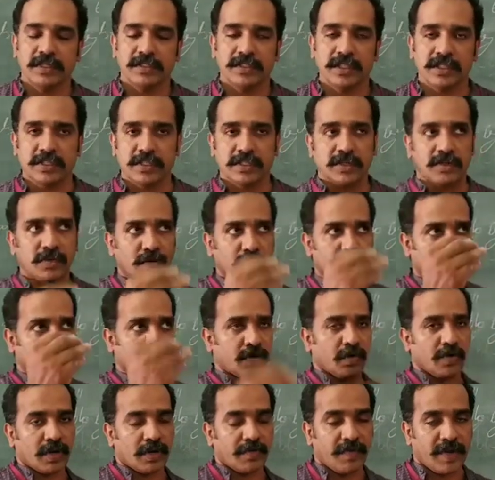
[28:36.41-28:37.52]
Just to go
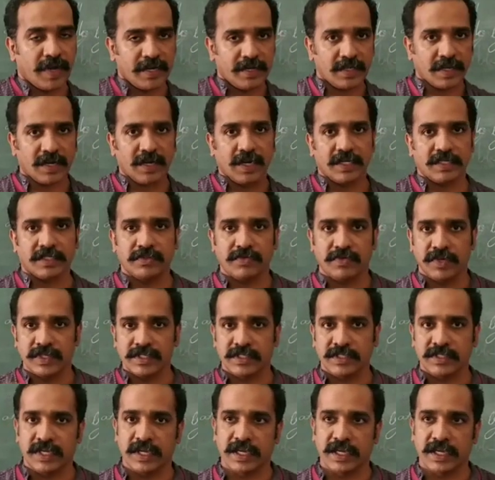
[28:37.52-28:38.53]
through, rewind the class once